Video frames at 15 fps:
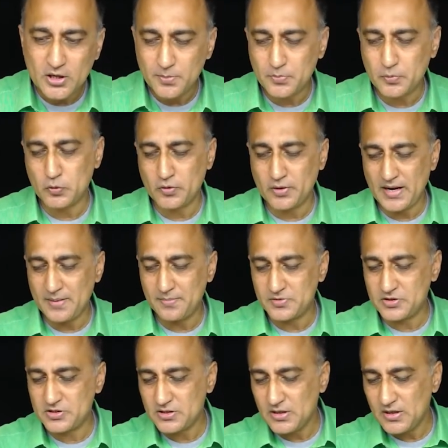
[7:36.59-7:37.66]

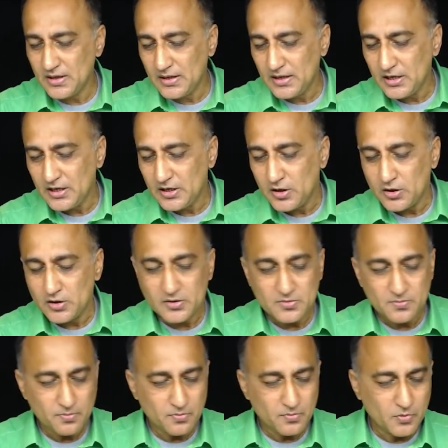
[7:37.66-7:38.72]
programs.
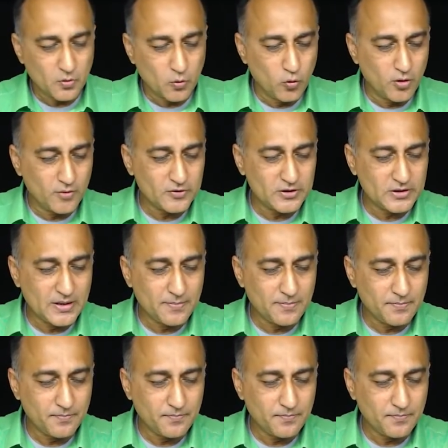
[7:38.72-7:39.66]
Rule of the thumb,